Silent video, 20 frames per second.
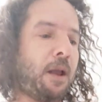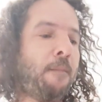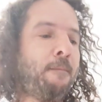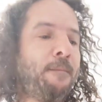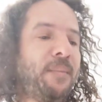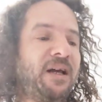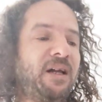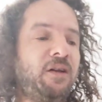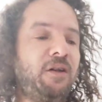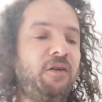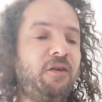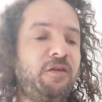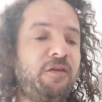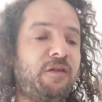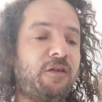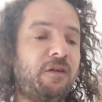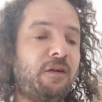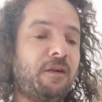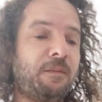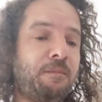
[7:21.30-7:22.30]

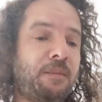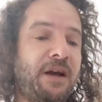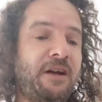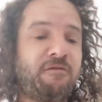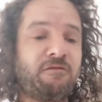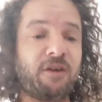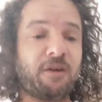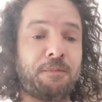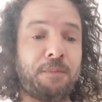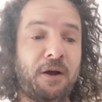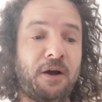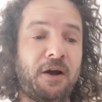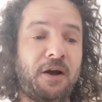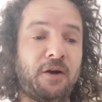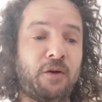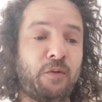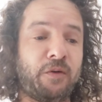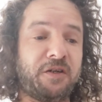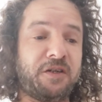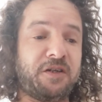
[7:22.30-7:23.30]
Mills Metro
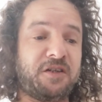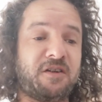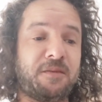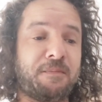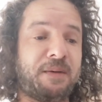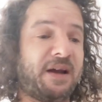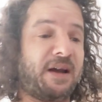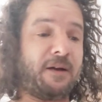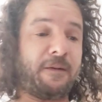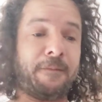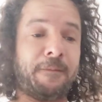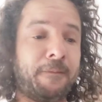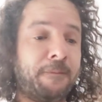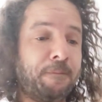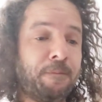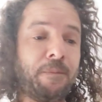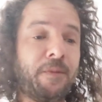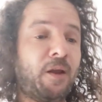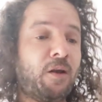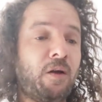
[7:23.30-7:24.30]
Park, which is about...
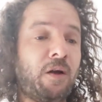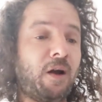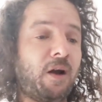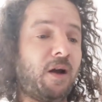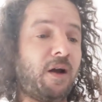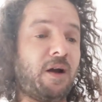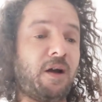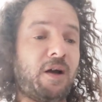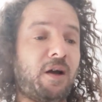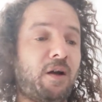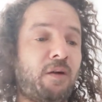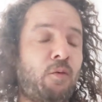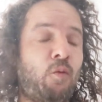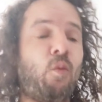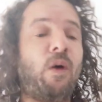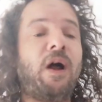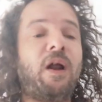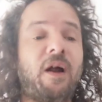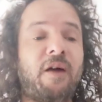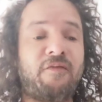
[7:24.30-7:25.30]

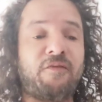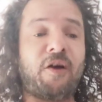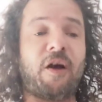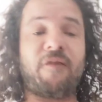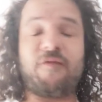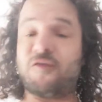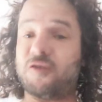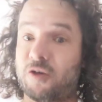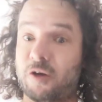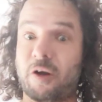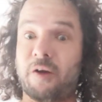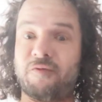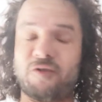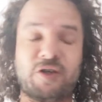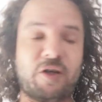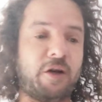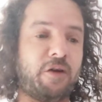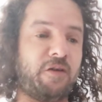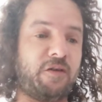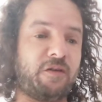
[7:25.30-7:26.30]
I've
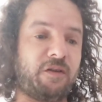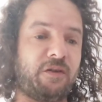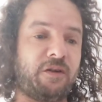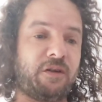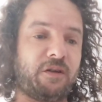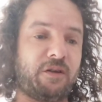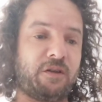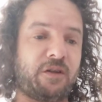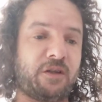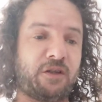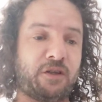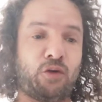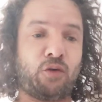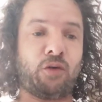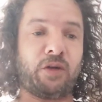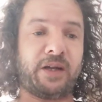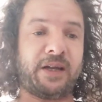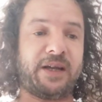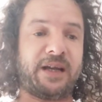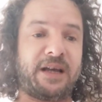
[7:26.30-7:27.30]
chosen the
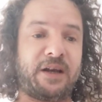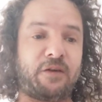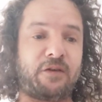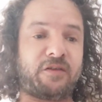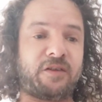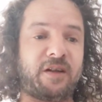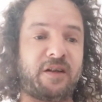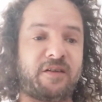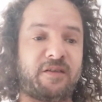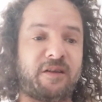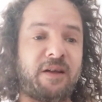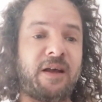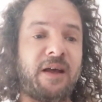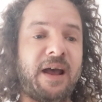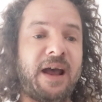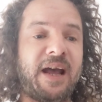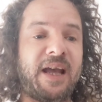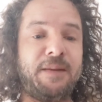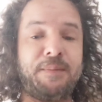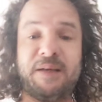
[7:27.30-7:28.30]
short layouts. There's
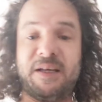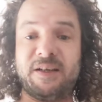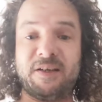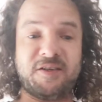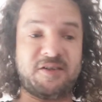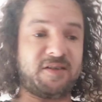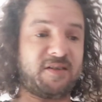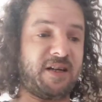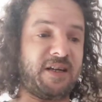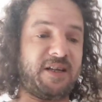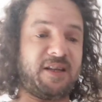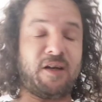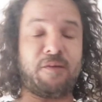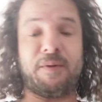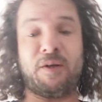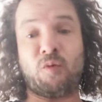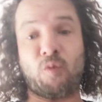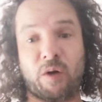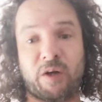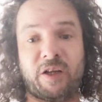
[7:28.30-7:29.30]
A, B, and C. There'll
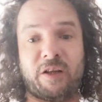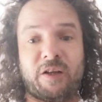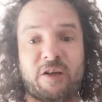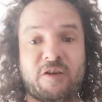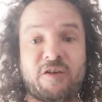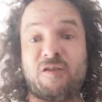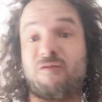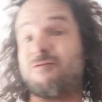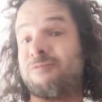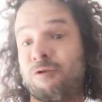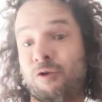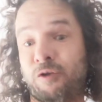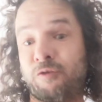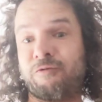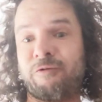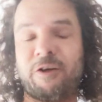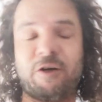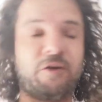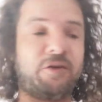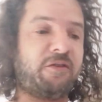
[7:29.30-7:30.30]
be one of those or all
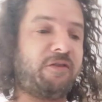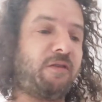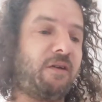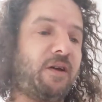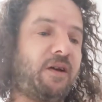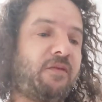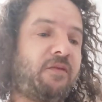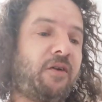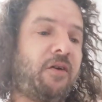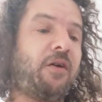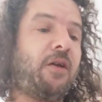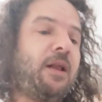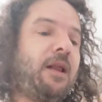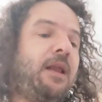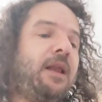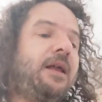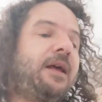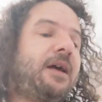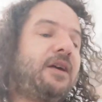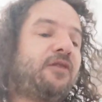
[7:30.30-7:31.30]
three on the server.
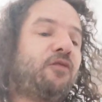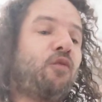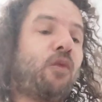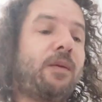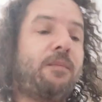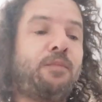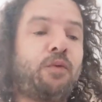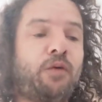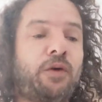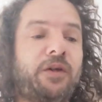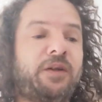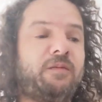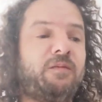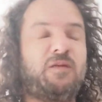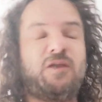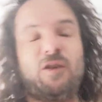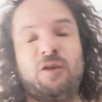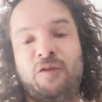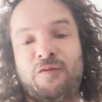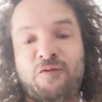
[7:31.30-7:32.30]
That's
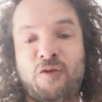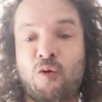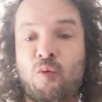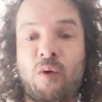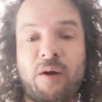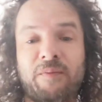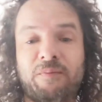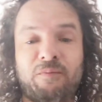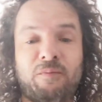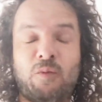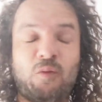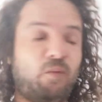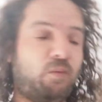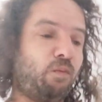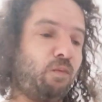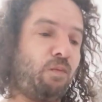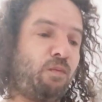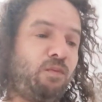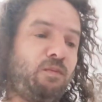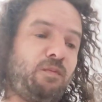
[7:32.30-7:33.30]

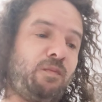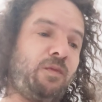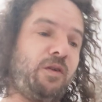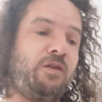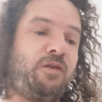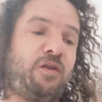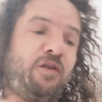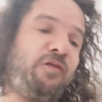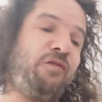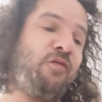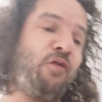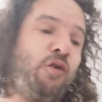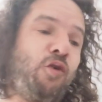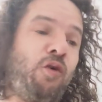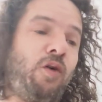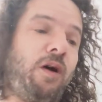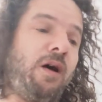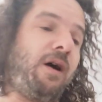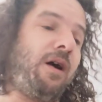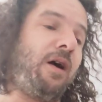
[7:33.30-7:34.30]
1.24124
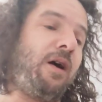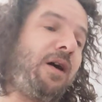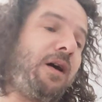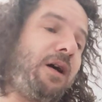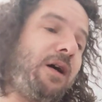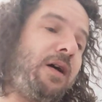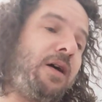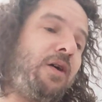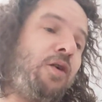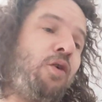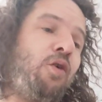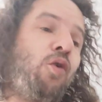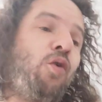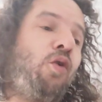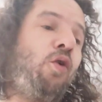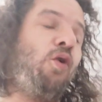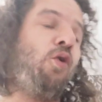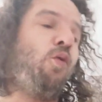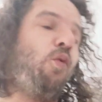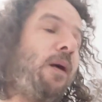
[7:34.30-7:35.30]

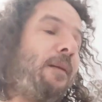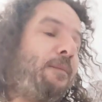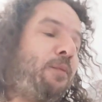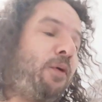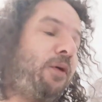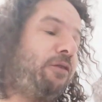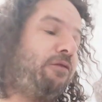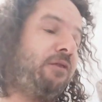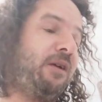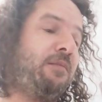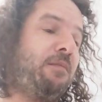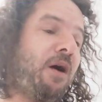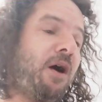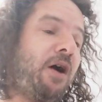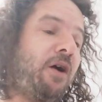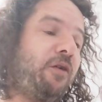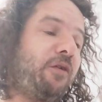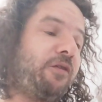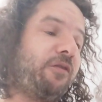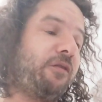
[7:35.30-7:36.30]
or 1.3
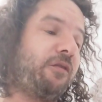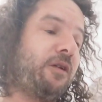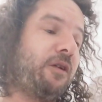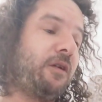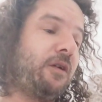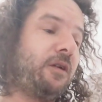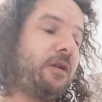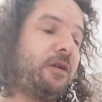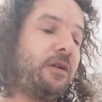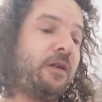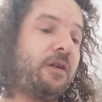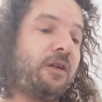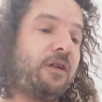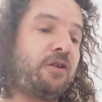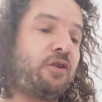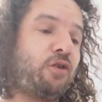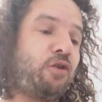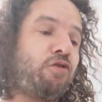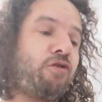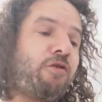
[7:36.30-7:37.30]
miles. Another
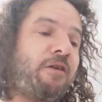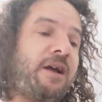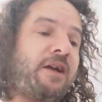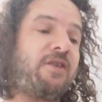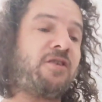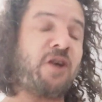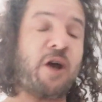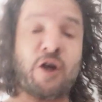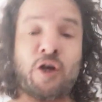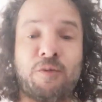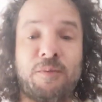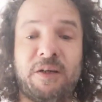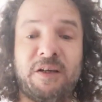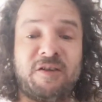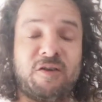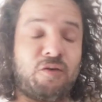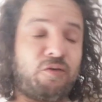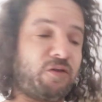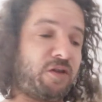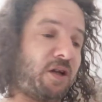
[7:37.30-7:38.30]
short track. Tobin
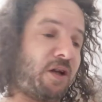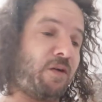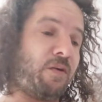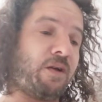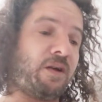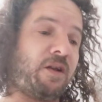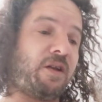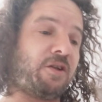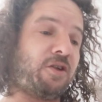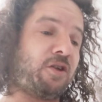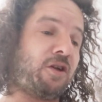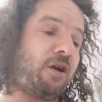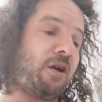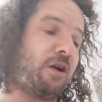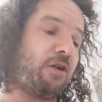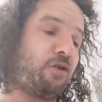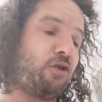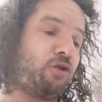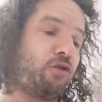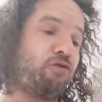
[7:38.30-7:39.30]
is also another
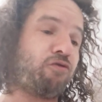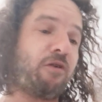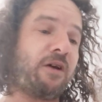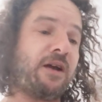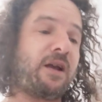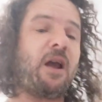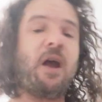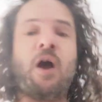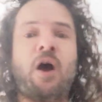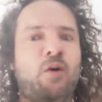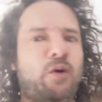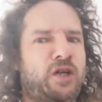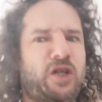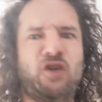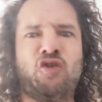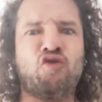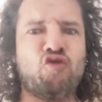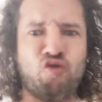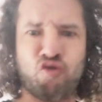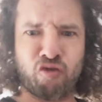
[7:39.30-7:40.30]
short track, which
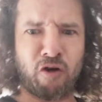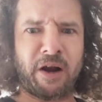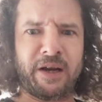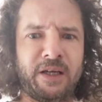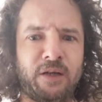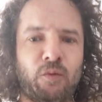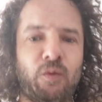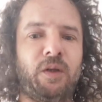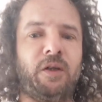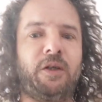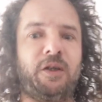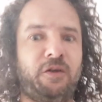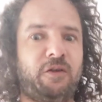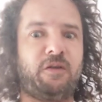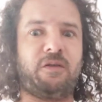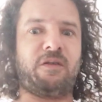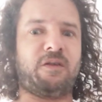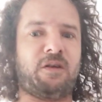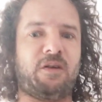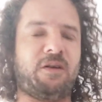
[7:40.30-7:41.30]
is great. We'll
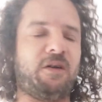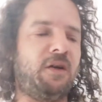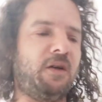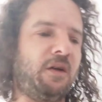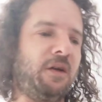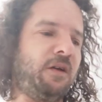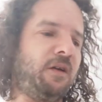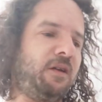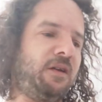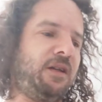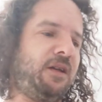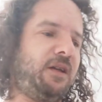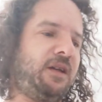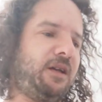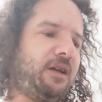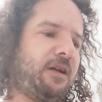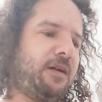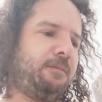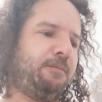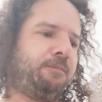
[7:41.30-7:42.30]
use the
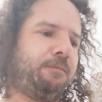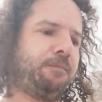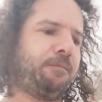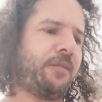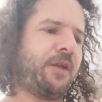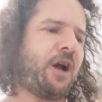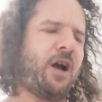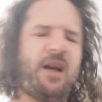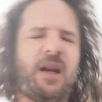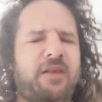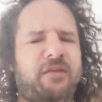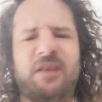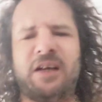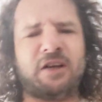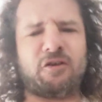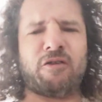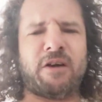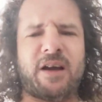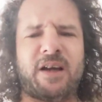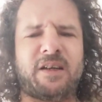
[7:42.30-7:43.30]
I love
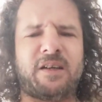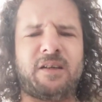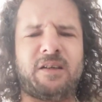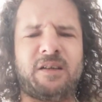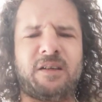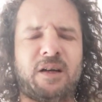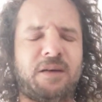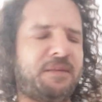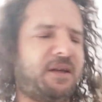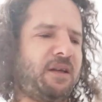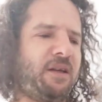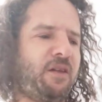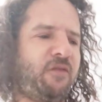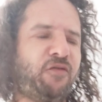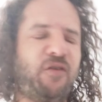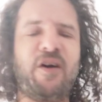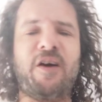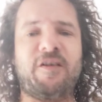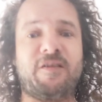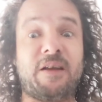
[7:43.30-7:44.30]
that track.
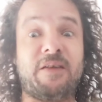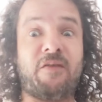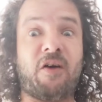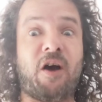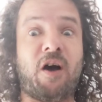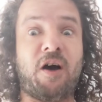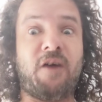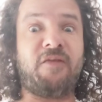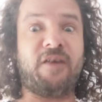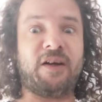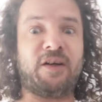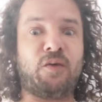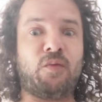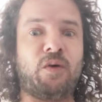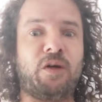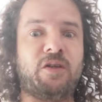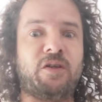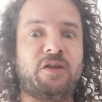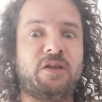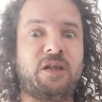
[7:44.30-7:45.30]
The first ever Rfactor
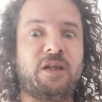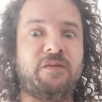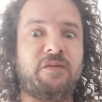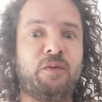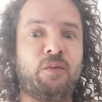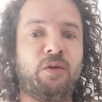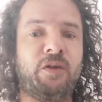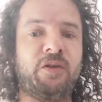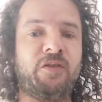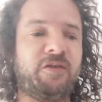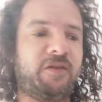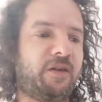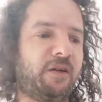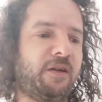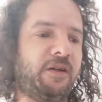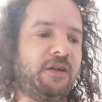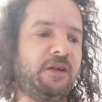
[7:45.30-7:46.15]
1 server was